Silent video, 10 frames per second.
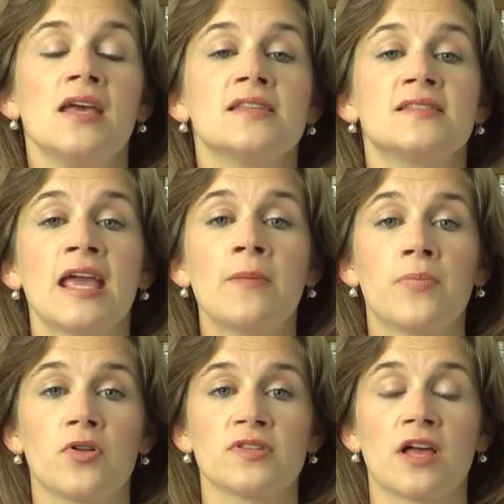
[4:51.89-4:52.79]

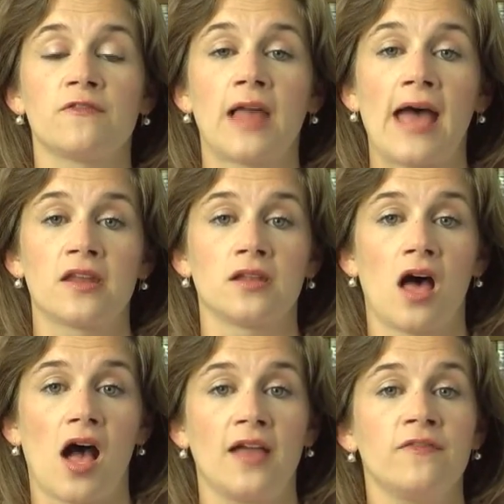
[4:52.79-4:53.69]
Samples of Latin
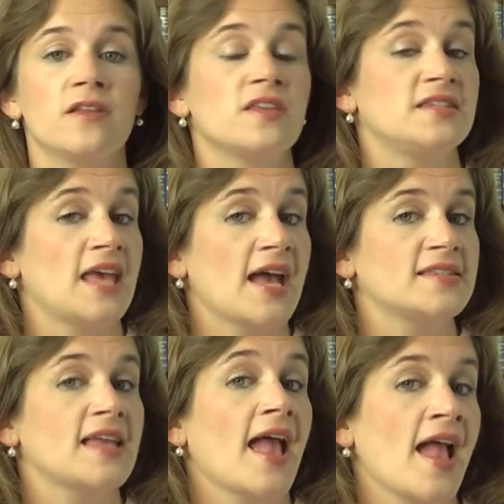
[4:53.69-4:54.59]
Alive, the
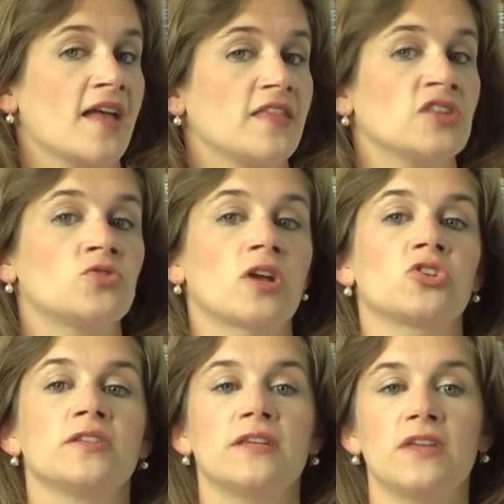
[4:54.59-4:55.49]
text, and the
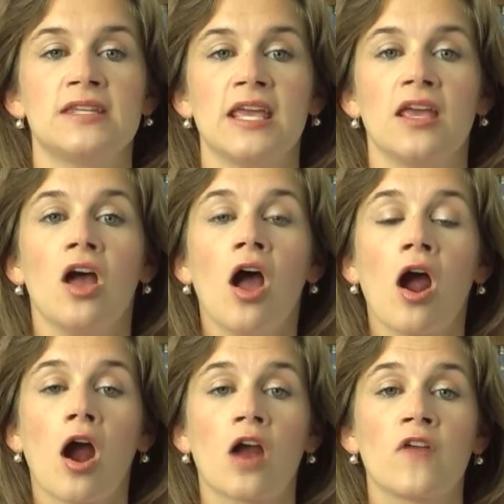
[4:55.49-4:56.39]
instructional DVD
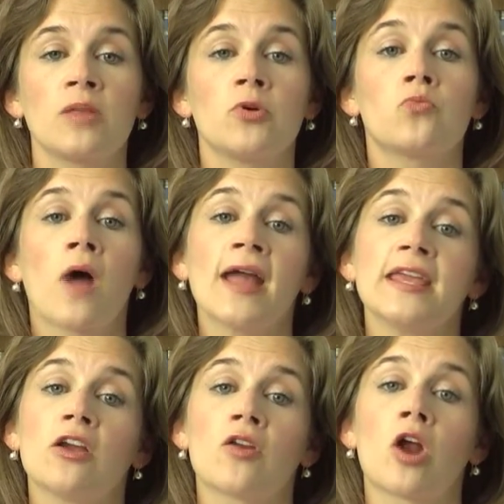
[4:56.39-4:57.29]
are available
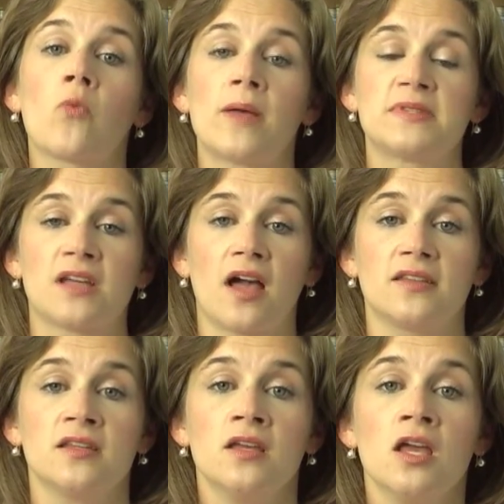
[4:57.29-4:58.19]
right here on our
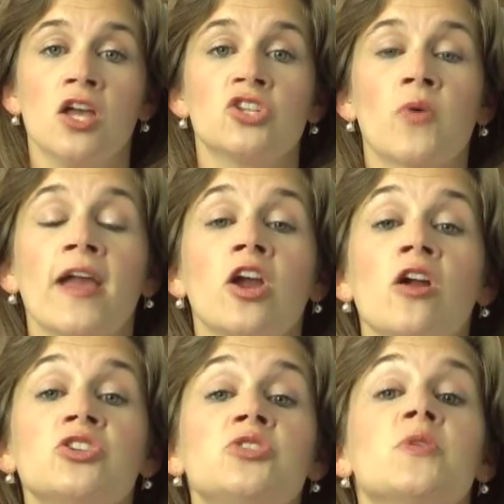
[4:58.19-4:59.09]
website. So I
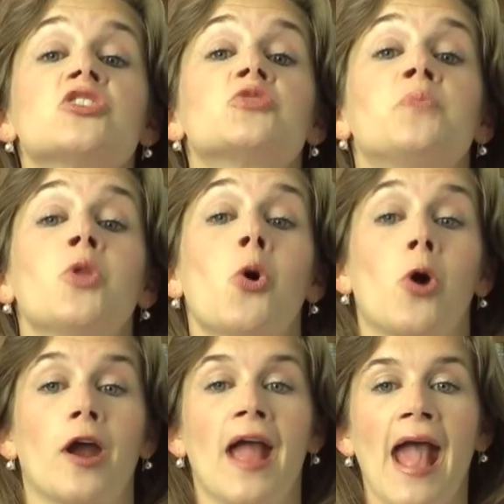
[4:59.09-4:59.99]
encourage you to
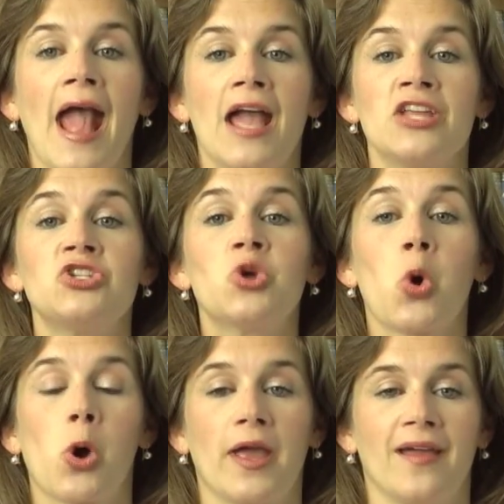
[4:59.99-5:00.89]
explore
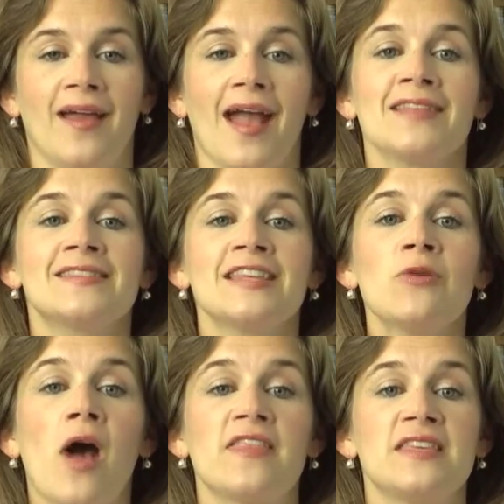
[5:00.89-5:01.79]
Enjoy and
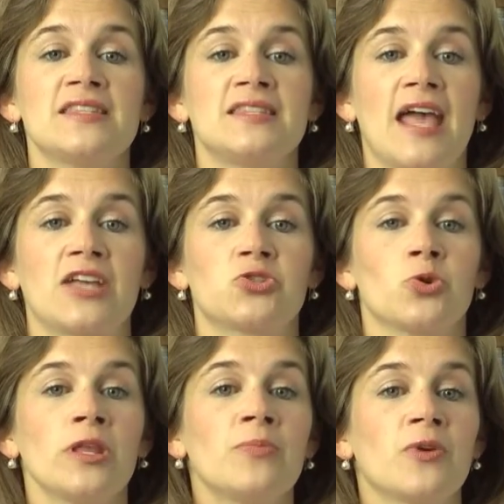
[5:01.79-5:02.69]
see why this text
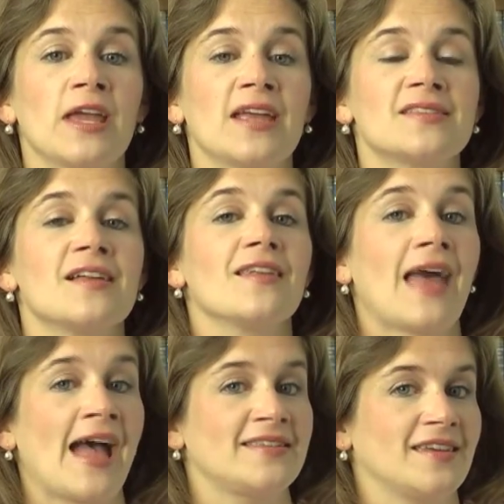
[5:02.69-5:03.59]
truly brings
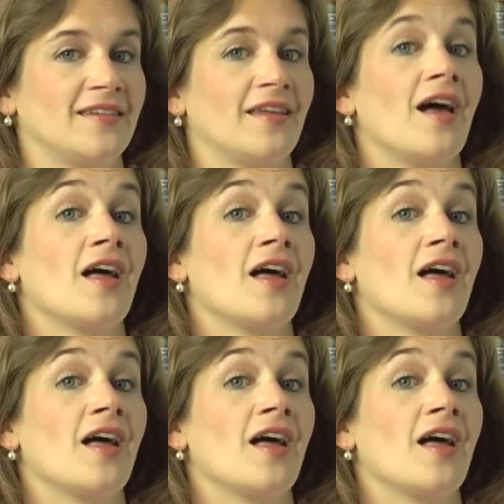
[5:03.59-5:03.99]
Latin